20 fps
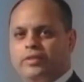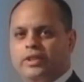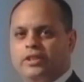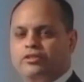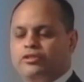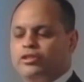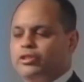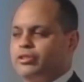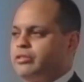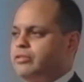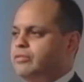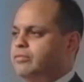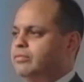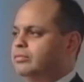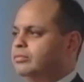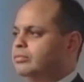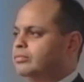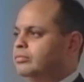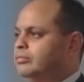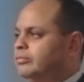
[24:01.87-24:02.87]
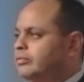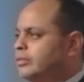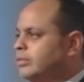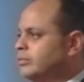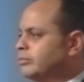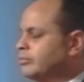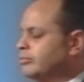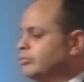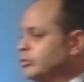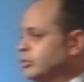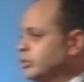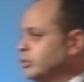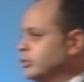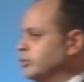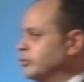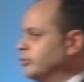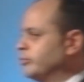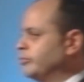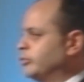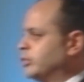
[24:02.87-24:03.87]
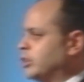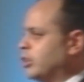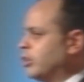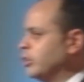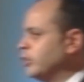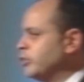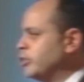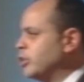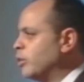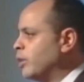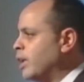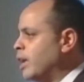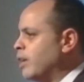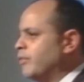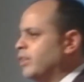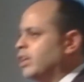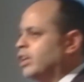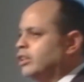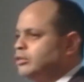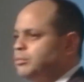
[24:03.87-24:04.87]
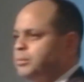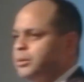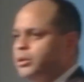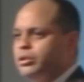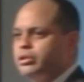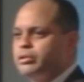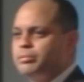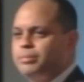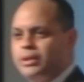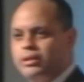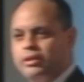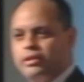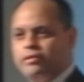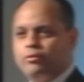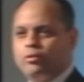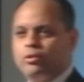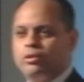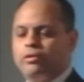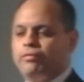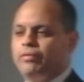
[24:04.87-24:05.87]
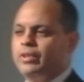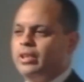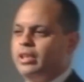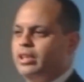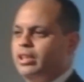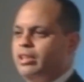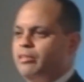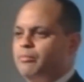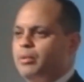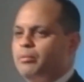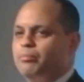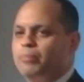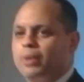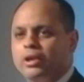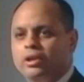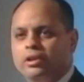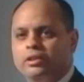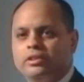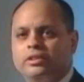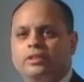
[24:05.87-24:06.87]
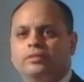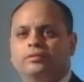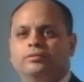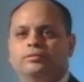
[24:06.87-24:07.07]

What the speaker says: they just currently don't have the entrepreneur spirit or they've been burned,